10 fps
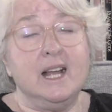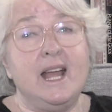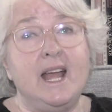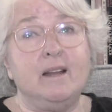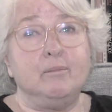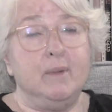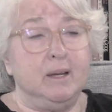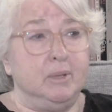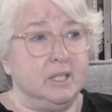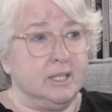and
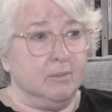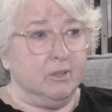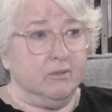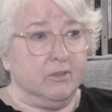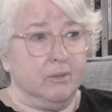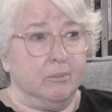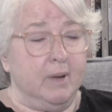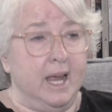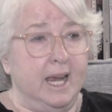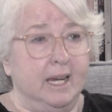maybe someone from
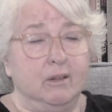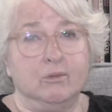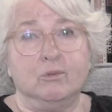a